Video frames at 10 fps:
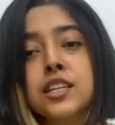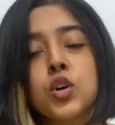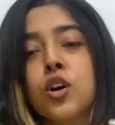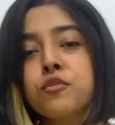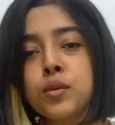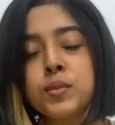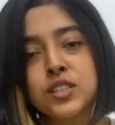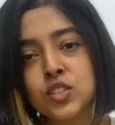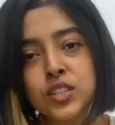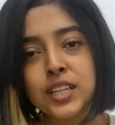is all from
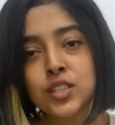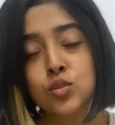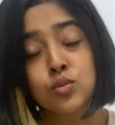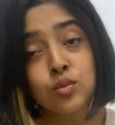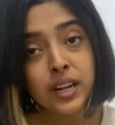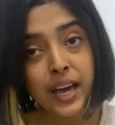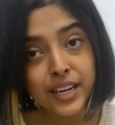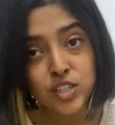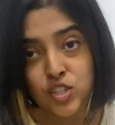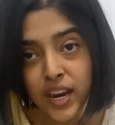us today. Do
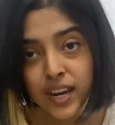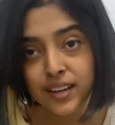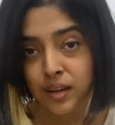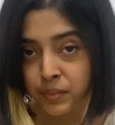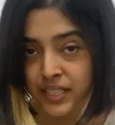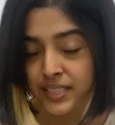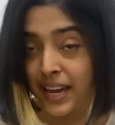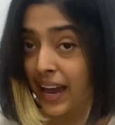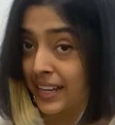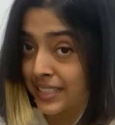like, share, comment
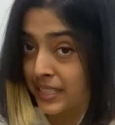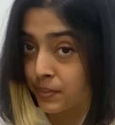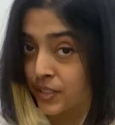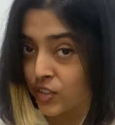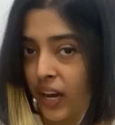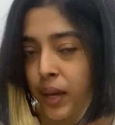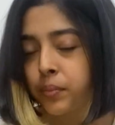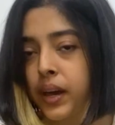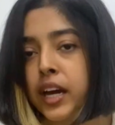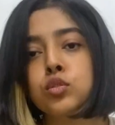and
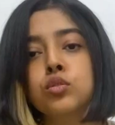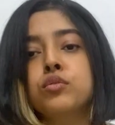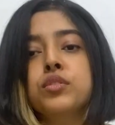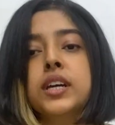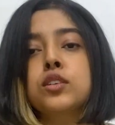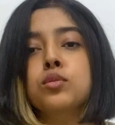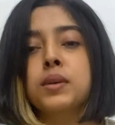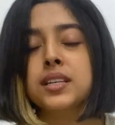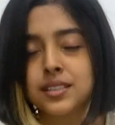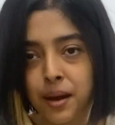subscribe, and don't forget to
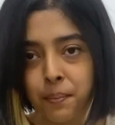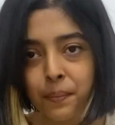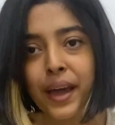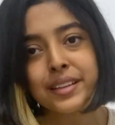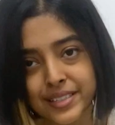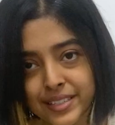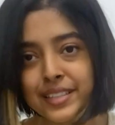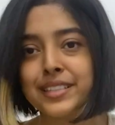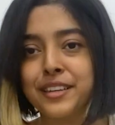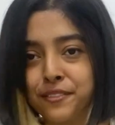mask up and stay
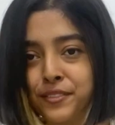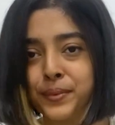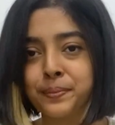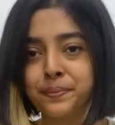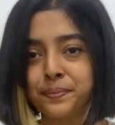safe.